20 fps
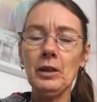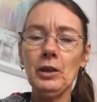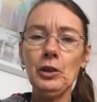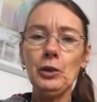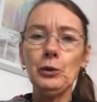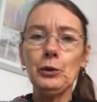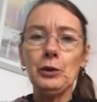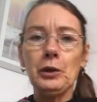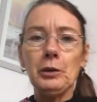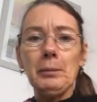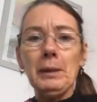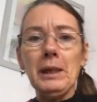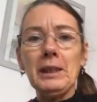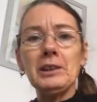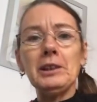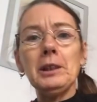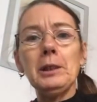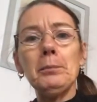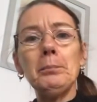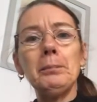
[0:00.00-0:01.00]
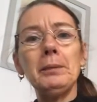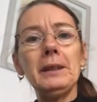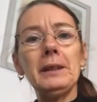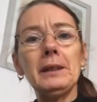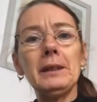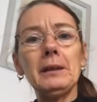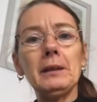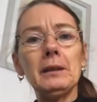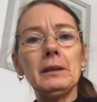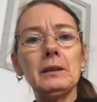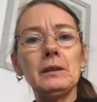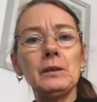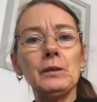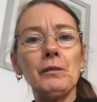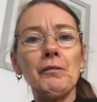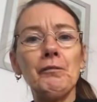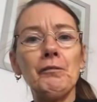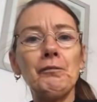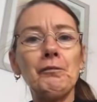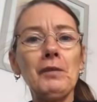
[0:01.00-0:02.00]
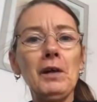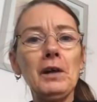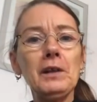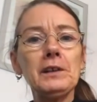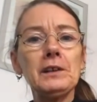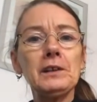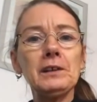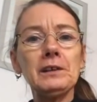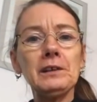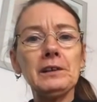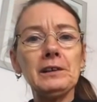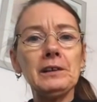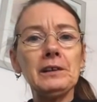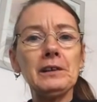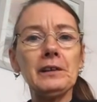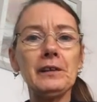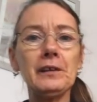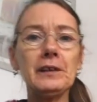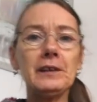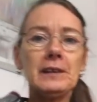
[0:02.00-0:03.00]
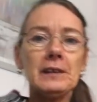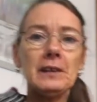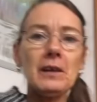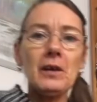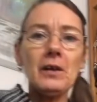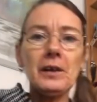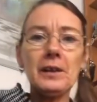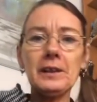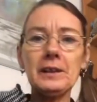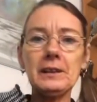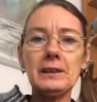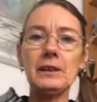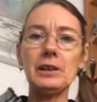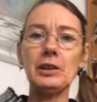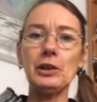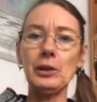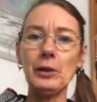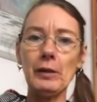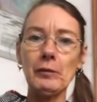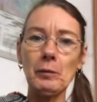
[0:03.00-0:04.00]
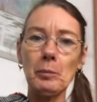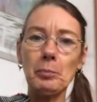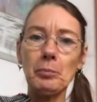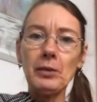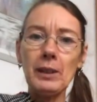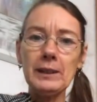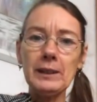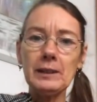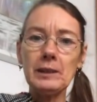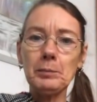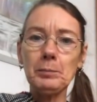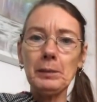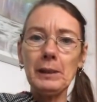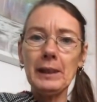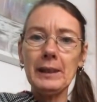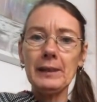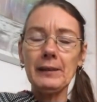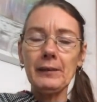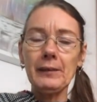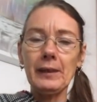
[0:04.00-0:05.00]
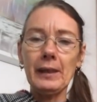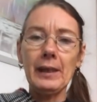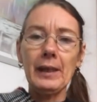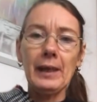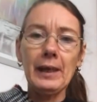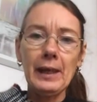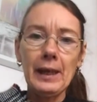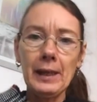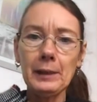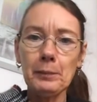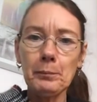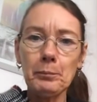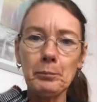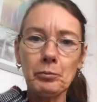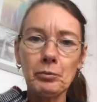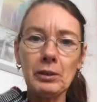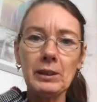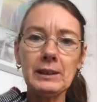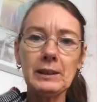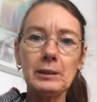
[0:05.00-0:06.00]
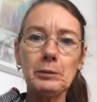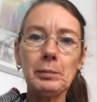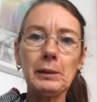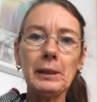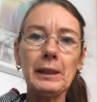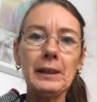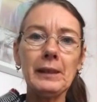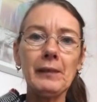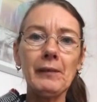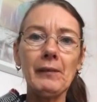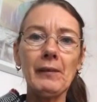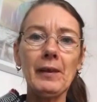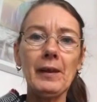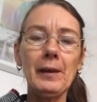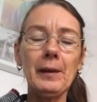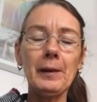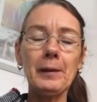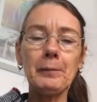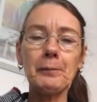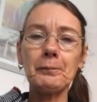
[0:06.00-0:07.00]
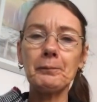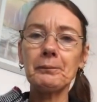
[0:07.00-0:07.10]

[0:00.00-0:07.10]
You could imagine it being sort of fastened at the sides, and you have a breastplate there and a breastplate there.